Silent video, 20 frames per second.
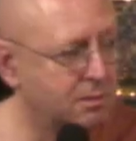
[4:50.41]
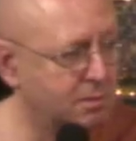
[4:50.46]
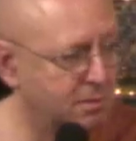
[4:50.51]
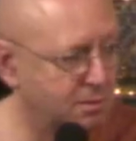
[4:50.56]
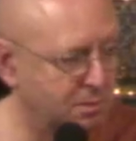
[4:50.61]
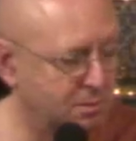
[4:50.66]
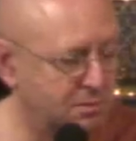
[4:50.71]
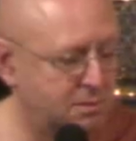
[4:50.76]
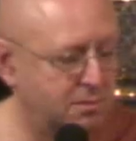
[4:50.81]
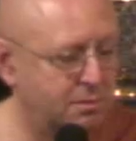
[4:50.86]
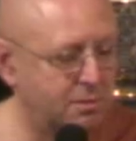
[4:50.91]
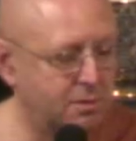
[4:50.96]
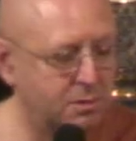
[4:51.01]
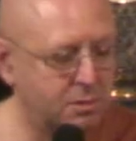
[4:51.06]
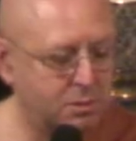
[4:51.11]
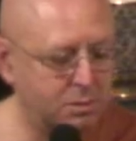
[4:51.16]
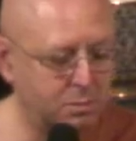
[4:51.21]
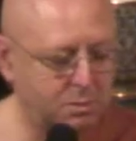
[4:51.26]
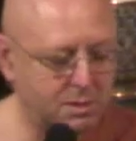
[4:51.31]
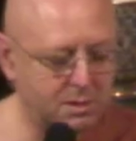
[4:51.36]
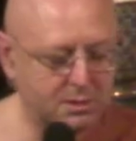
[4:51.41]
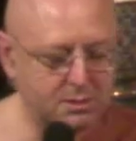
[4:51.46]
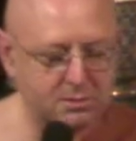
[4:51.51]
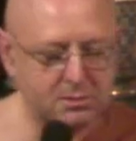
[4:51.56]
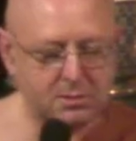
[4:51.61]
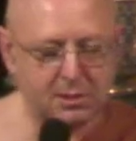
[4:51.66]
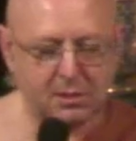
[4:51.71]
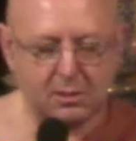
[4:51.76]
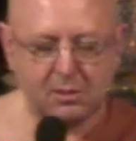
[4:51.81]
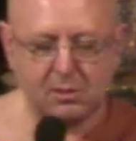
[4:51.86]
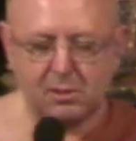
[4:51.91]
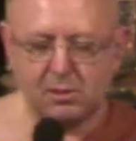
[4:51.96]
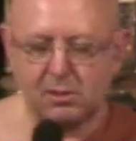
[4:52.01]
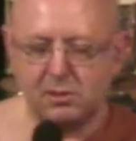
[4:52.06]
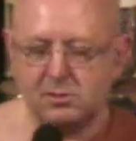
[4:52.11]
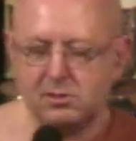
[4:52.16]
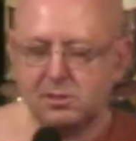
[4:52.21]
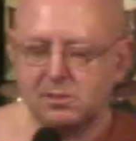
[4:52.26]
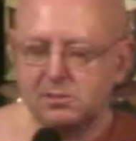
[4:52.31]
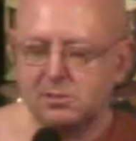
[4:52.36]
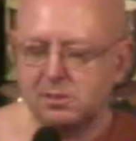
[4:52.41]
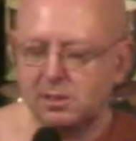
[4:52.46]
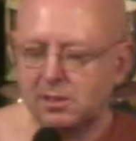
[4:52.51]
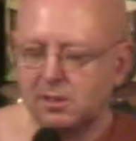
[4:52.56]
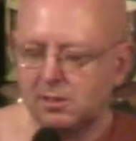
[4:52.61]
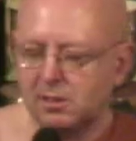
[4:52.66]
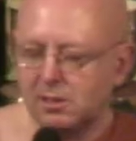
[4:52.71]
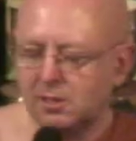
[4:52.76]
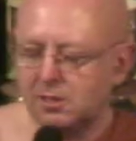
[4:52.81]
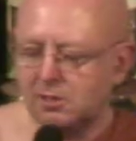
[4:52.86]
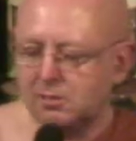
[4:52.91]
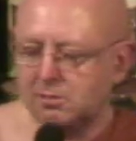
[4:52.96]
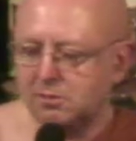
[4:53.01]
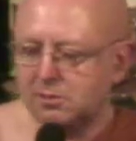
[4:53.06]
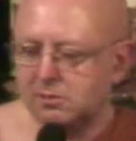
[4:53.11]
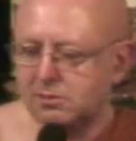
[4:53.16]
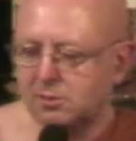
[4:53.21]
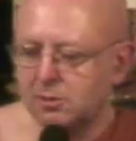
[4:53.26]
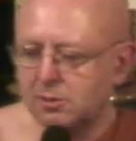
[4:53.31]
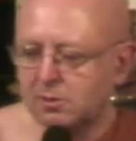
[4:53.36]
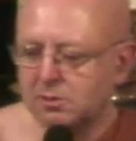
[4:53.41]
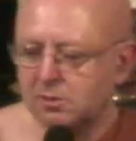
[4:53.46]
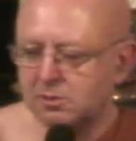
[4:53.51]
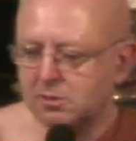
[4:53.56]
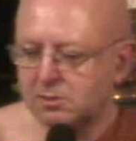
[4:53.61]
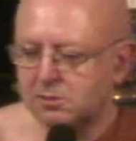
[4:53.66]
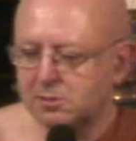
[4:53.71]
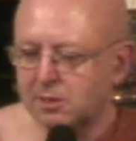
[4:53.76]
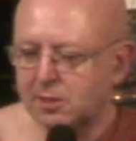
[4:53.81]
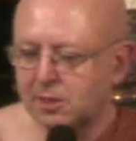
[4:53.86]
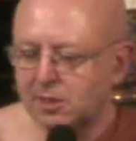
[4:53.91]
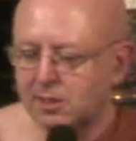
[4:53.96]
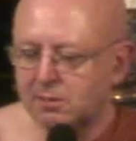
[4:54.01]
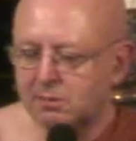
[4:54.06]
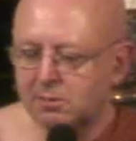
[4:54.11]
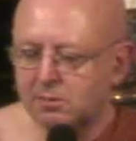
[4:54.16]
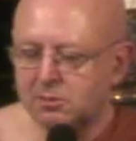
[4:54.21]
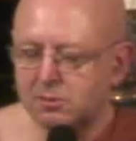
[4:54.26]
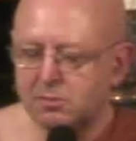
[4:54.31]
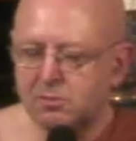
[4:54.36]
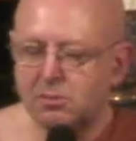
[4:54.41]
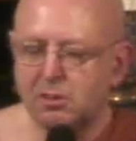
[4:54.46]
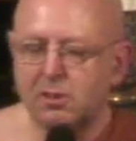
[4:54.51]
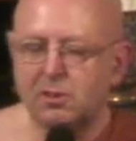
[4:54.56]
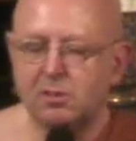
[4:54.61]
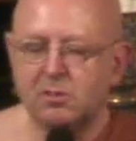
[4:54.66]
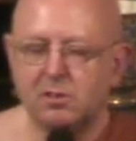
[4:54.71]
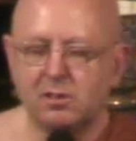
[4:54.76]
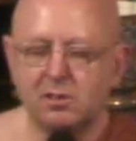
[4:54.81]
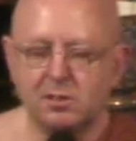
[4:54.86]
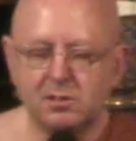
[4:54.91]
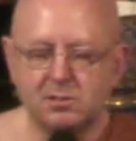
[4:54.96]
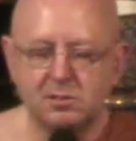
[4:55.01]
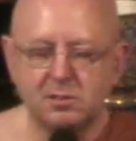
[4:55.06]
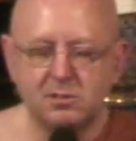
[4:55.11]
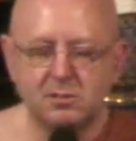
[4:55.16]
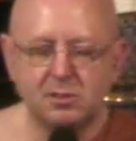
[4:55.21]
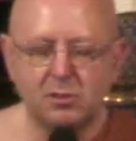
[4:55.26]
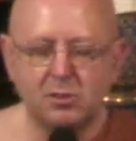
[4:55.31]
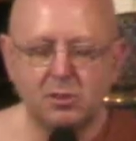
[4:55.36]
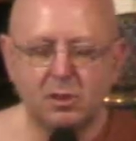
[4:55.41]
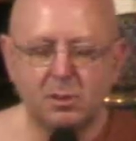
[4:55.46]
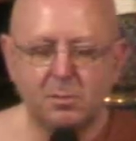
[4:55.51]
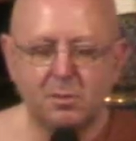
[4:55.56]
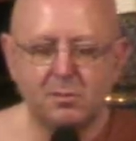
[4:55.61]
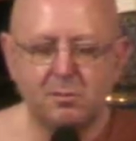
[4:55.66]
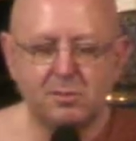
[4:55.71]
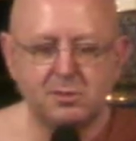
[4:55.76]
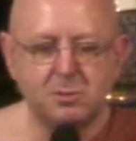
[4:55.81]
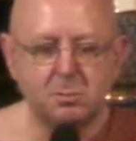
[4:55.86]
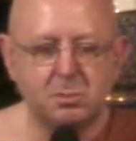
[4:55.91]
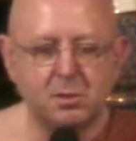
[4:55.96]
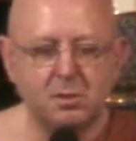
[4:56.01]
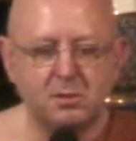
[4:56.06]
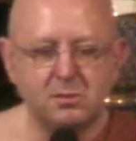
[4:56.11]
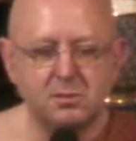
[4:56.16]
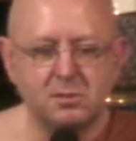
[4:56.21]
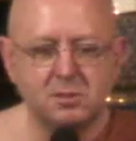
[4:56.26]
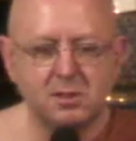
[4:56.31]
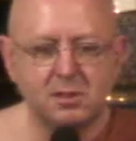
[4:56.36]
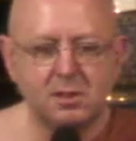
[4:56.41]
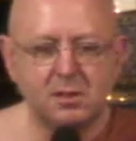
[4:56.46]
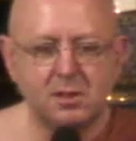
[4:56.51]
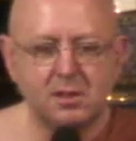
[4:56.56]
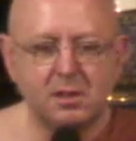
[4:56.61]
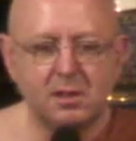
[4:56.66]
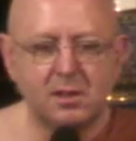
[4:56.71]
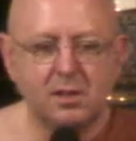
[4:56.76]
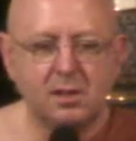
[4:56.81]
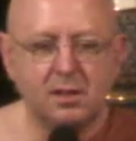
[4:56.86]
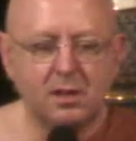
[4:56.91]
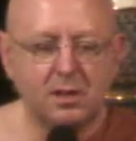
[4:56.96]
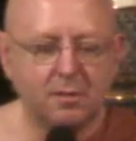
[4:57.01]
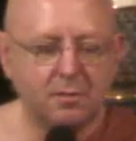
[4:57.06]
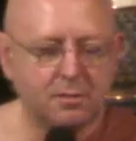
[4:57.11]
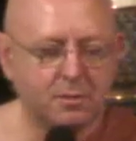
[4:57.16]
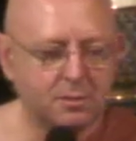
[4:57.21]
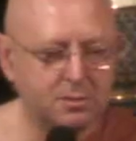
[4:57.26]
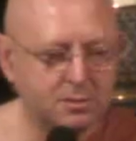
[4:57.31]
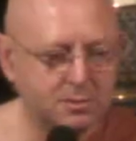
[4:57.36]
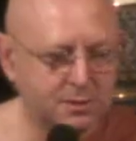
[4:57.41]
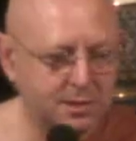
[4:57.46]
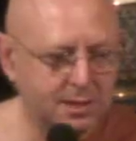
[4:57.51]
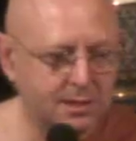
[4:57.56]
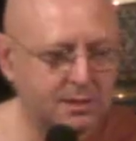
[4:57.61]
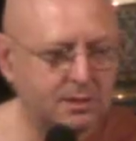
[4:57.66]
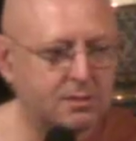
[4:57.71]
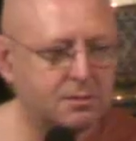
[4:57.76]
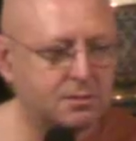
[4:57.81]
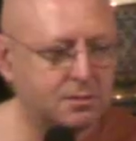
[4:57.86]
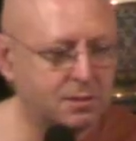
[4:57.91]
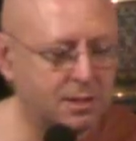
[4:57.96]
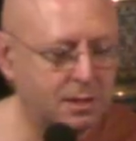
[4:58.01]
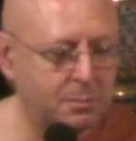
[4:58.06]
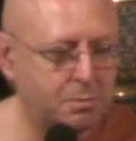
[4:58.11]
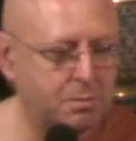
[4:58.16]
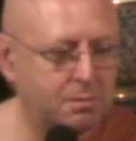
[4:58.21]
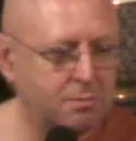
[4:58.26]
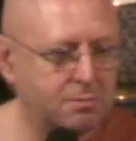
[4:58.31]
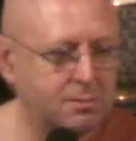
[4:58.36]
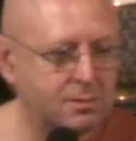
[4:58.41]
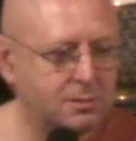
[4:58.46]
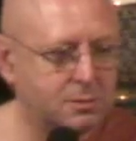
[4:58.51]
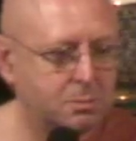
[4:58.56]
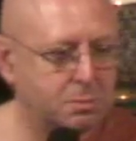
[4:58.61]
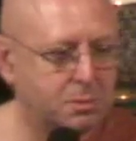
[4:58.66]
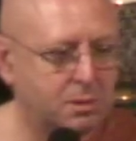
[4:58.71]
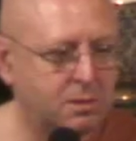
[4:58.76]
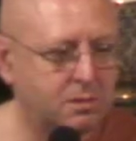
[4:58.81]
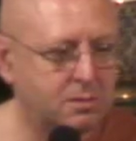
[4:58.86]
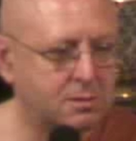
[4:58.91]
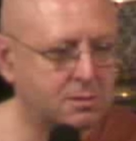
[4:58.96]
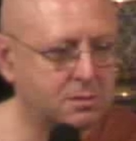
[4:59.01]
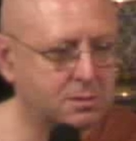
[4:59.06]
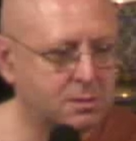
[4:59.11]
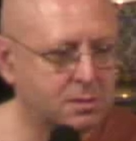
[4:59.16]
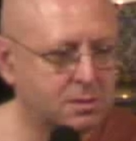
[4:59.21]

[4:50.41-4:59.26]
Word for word: Those of you who are psychologists, psychiatrists, doctors, carers, you know that this is a common response. And of course, that type of response